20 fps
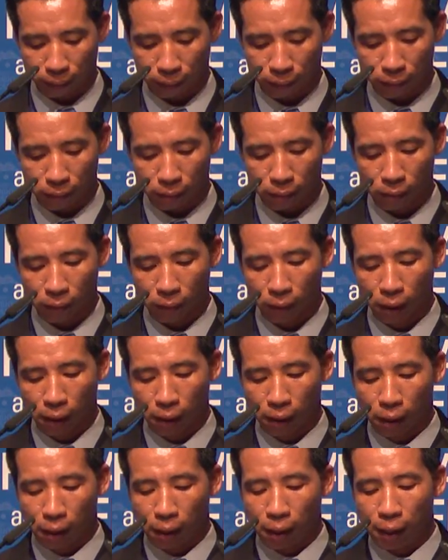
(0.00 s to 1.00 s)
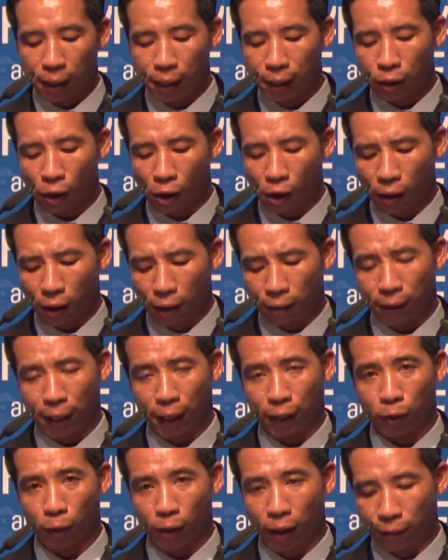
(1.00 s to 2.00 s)
bound. I had no water
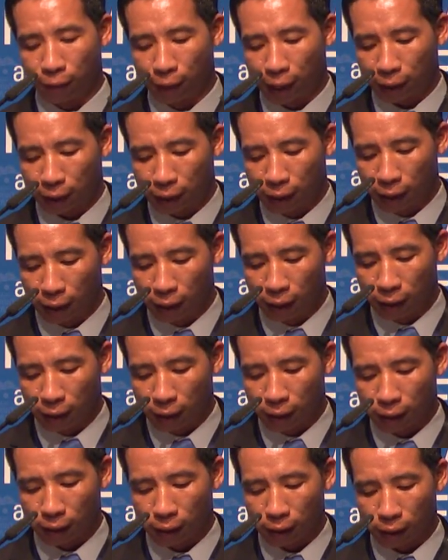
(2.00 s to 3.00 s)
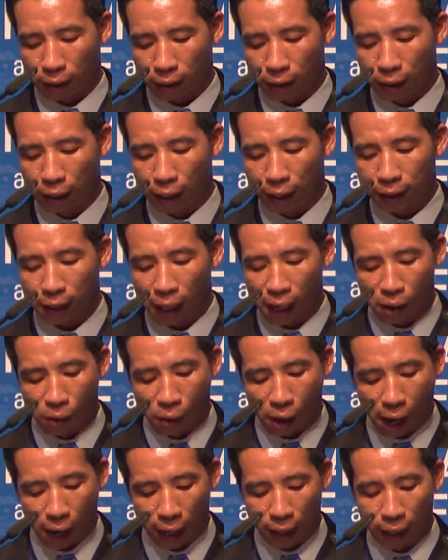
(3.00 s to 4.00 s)
and was given only shabby clothes in the cold
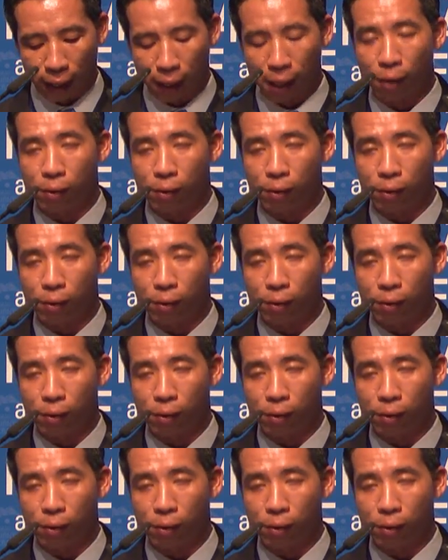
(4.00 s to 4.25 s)
weather.